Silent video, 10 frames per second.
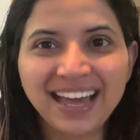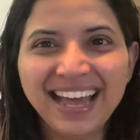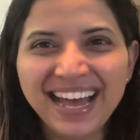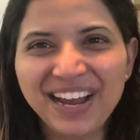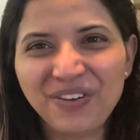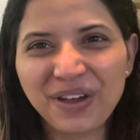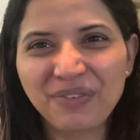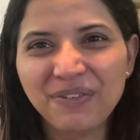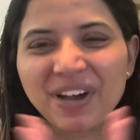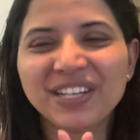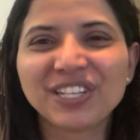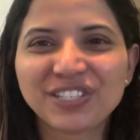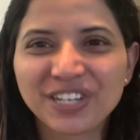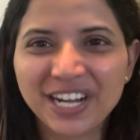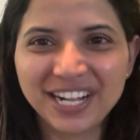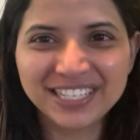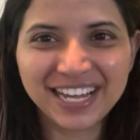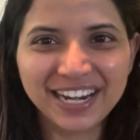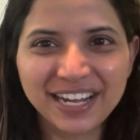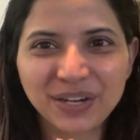Hello everyone, Sat Shri Akal,
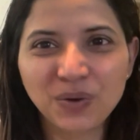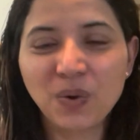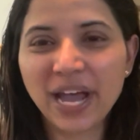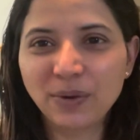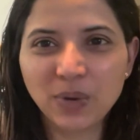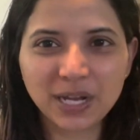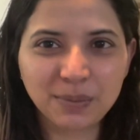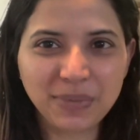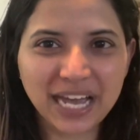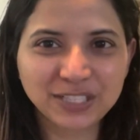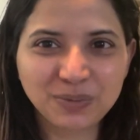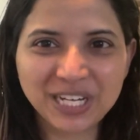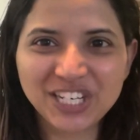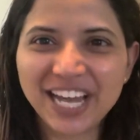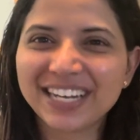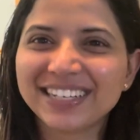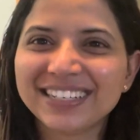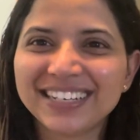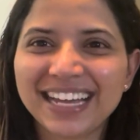Saryanu, and welcome back to my channel.